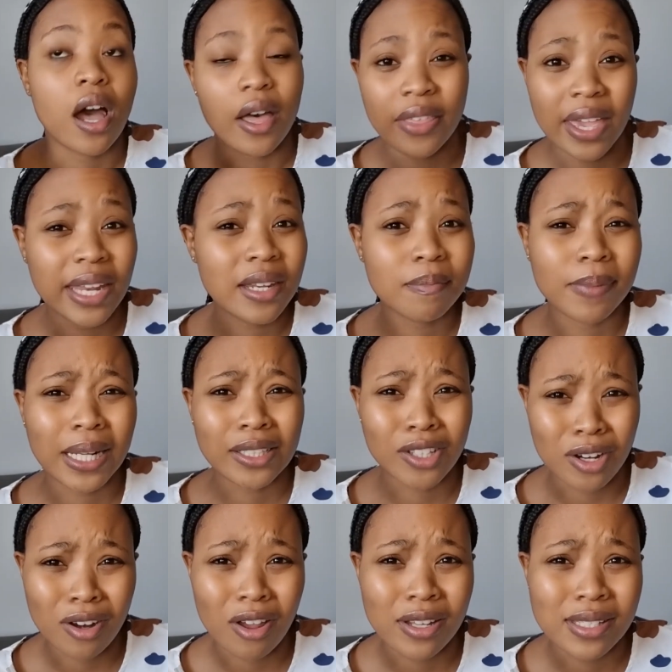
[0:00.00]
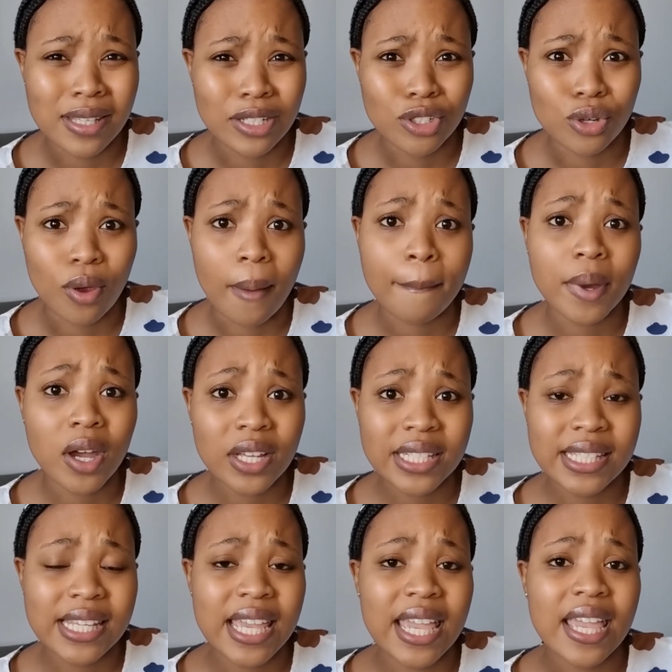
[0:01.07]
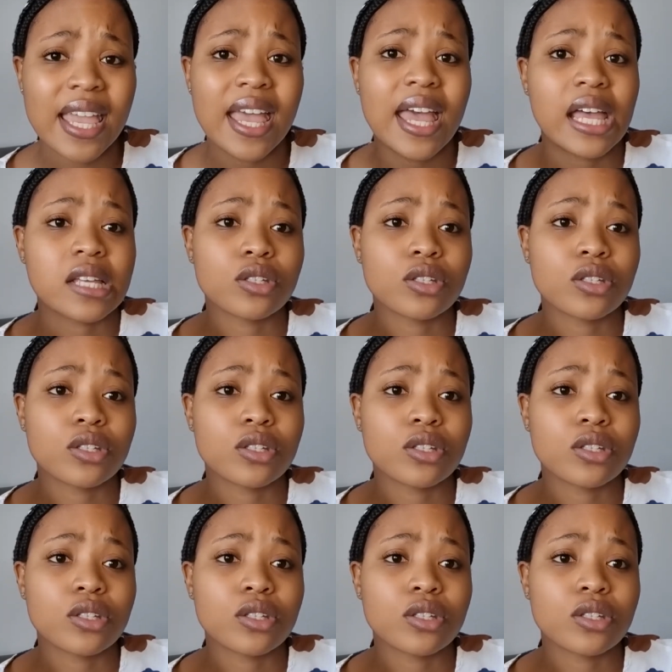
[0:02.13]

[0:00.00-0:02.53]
are there any blood clots that you are passing?